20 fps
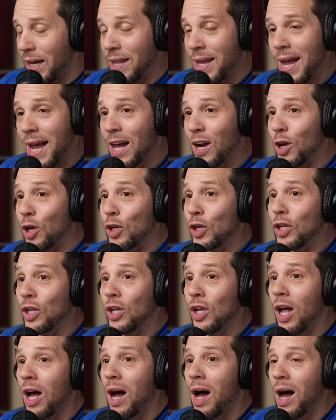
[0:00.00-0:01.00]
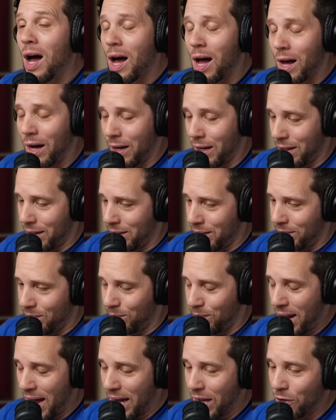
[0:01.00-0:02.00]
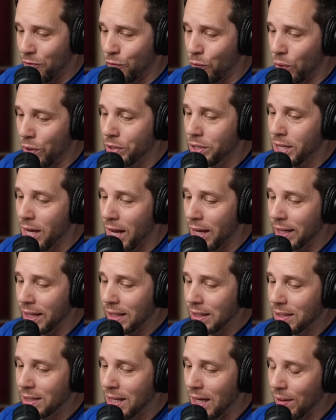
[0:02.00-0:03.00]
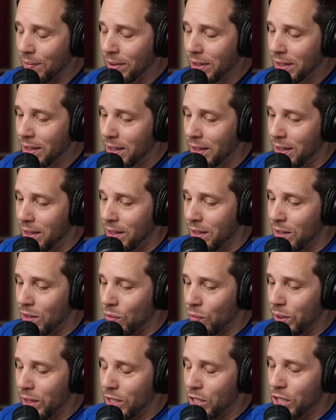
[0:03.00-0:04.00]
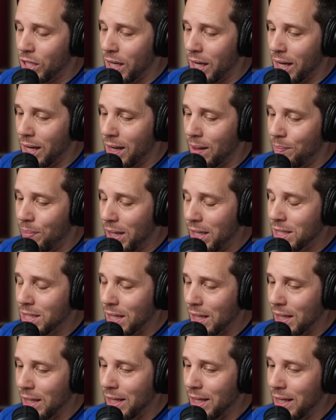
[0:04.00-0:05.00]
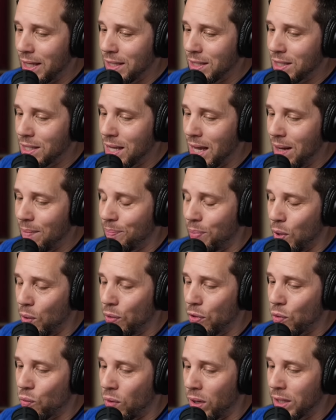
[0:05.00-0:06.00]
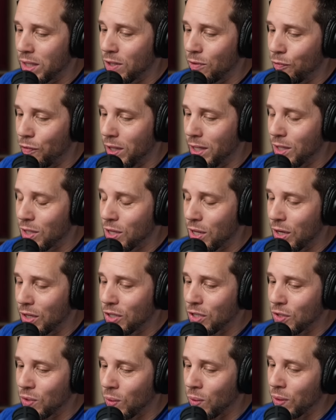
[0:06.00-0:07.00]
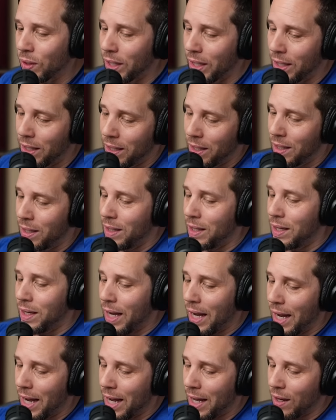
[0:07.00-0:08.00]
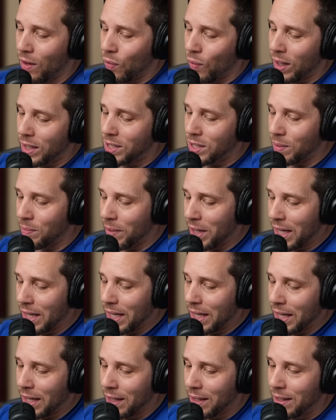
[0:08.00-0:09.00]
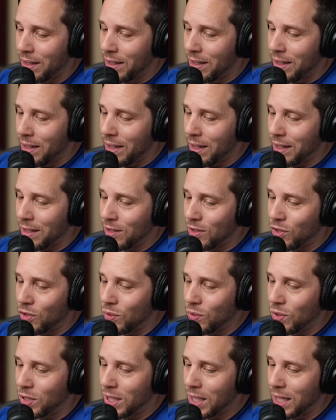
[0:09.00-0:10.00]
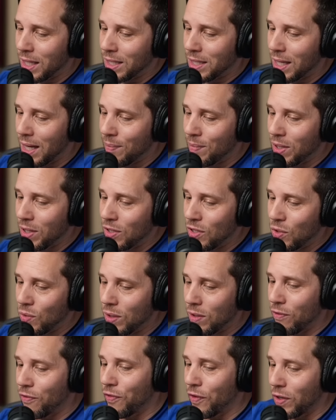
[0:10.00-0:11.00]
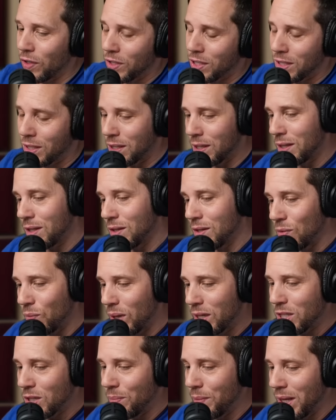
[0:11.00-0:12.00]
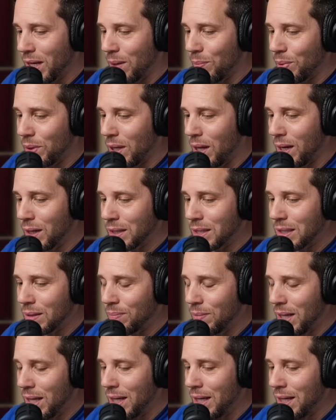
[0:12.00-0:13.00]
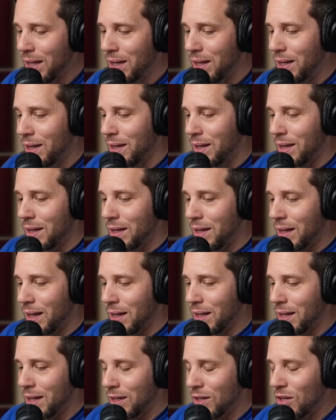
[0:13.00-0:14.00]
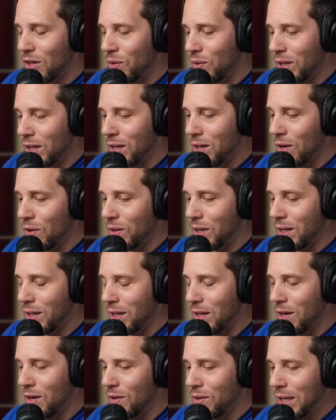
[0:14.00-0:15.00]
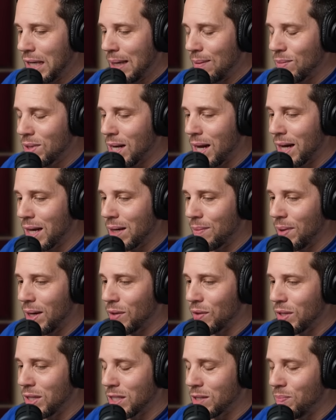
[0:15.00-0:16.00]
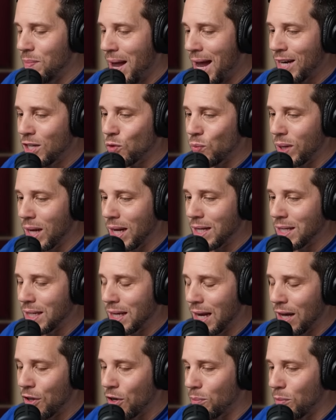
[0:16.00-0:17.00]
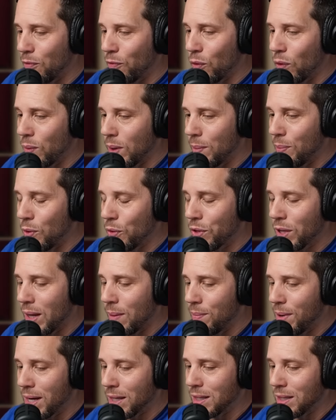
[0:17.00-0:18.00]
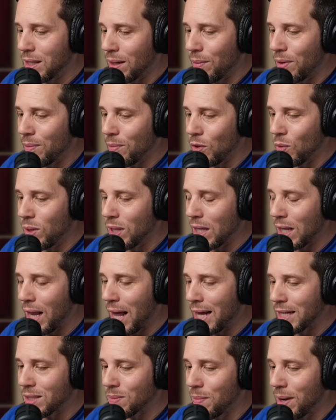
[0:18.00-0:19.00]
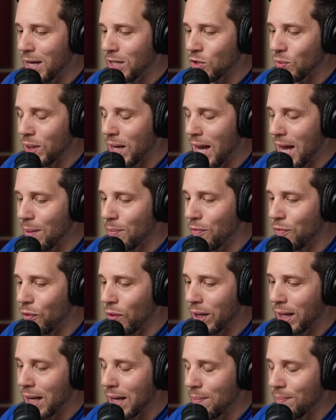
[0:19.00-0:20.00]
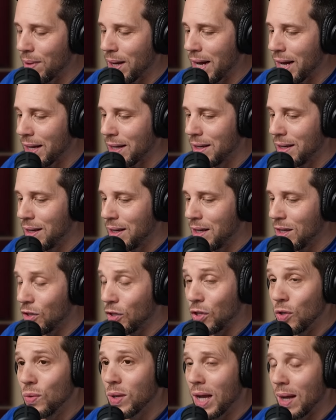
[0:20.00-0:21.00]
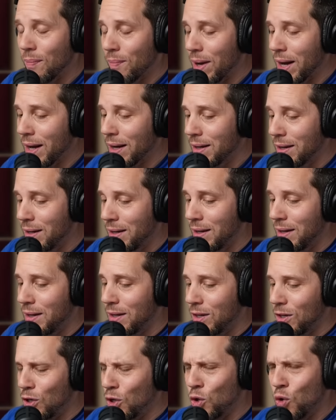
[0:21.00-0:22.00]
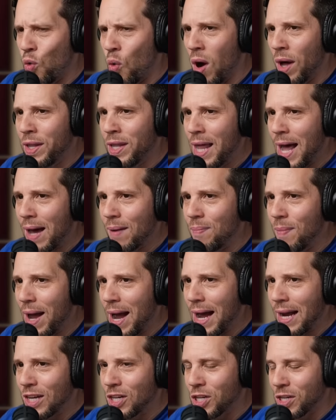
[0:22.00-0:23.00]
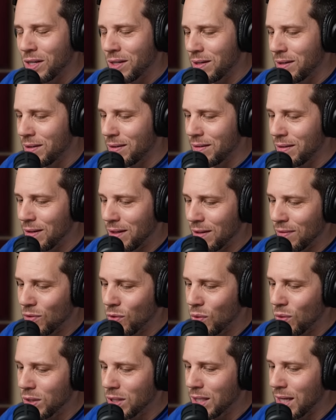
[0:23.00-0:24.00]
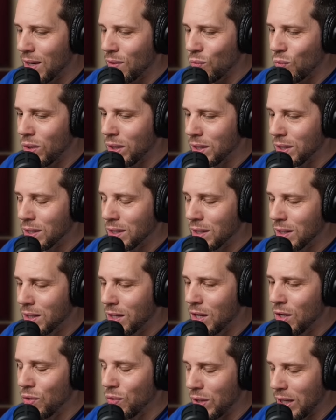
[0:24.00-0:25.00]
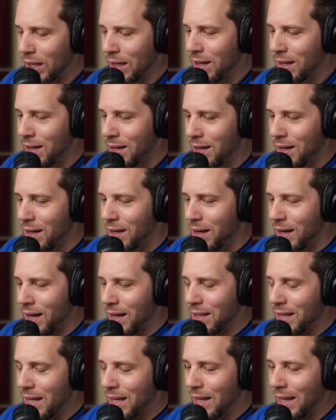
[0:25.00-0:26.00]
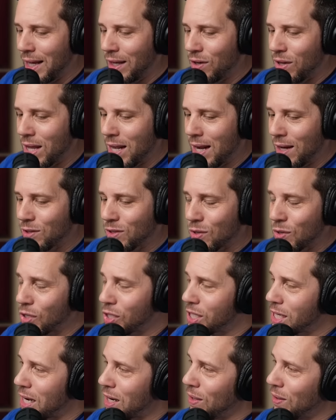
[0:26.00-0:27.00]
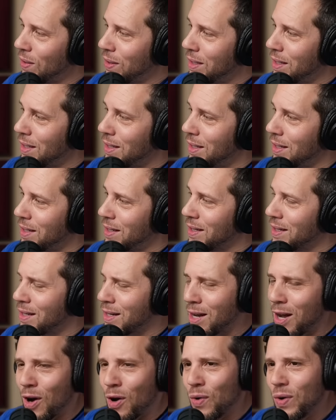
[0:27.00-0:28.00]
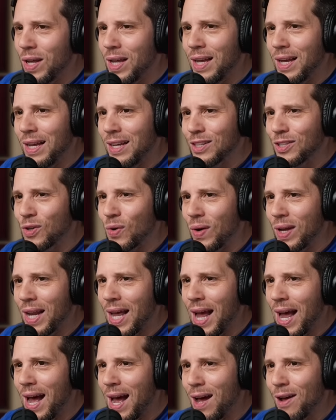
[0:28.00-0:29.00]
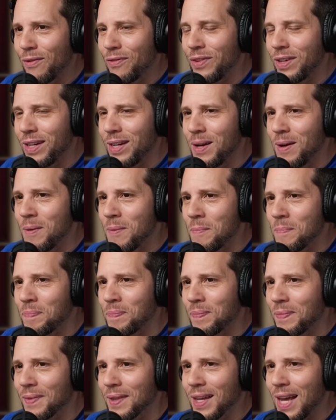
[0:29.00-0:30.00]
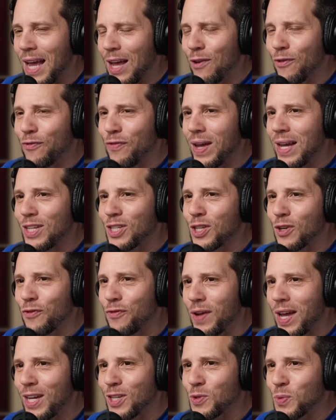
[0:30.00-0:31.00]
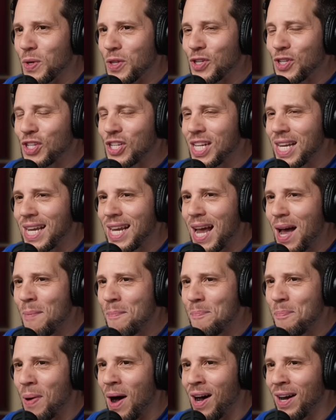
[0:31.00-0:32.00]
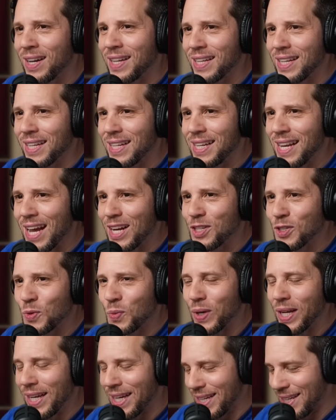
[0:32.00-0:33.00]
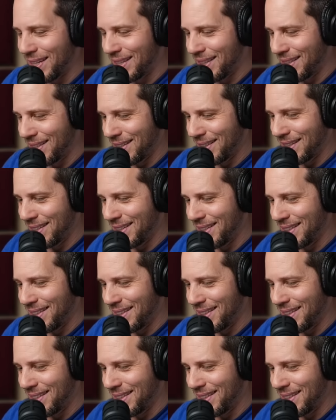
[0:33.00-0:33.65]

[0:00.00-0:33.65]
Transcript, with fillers: And they had a long back and forth talking segment, which uh, basically is they both want to finish their story at WrestleMania. And Drew says, I'm going to do it first. The WrestleMania belongs to me. And then Cody noted, you know, you keep talking about this match we had together before we both came back to WWE, the last match we had before I came back, or you came back. Who won that match? And of course, that was Cody. And then later they announced in the show, Cody is going to have a face to face with CM Punk next week.